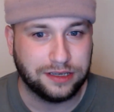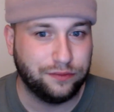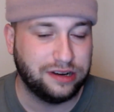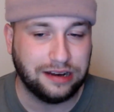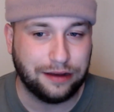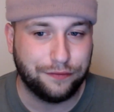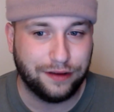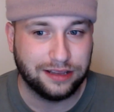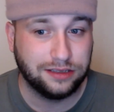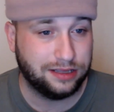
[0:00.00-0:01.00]
If we didn't have
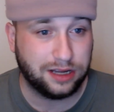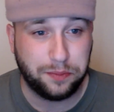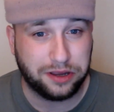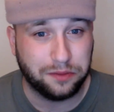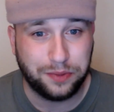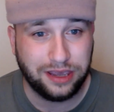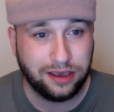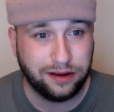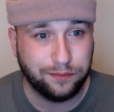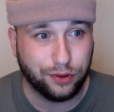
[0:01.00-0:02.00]
fans, they could be
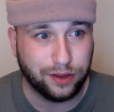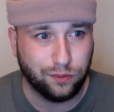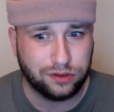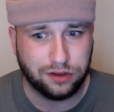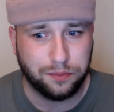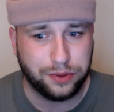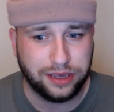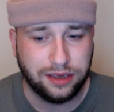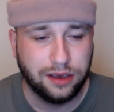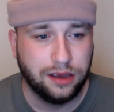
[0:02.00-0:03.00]
competing, but it would not be